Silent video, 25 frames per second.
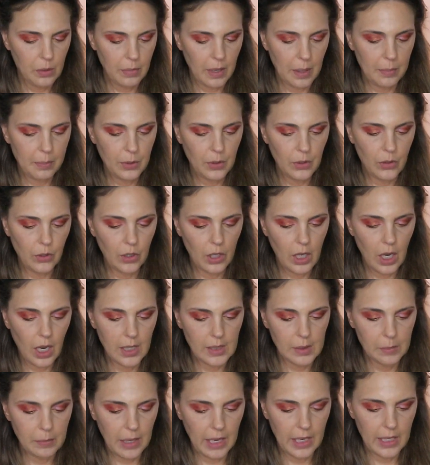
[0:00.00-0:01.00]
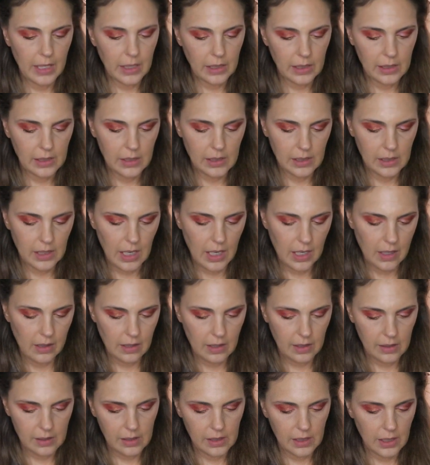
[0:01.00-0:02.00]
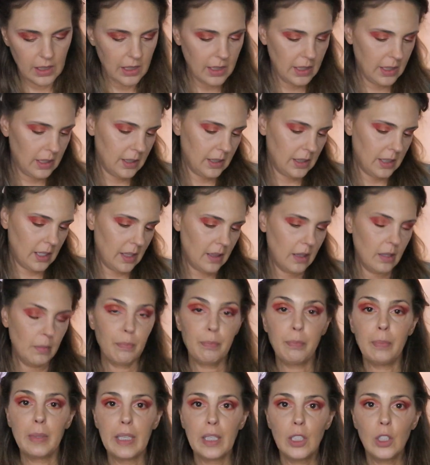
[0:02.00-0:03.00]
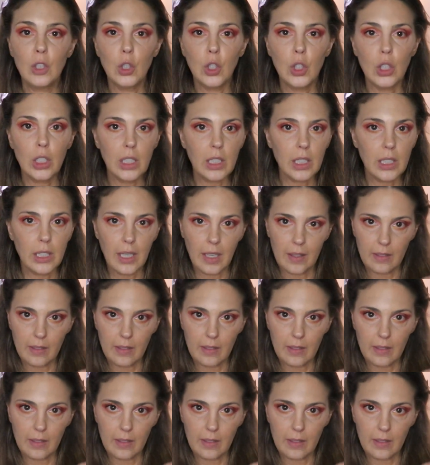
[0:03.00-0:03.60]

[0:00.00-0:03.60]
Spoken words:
into my Pure Cosmetics, and this is the Big Look,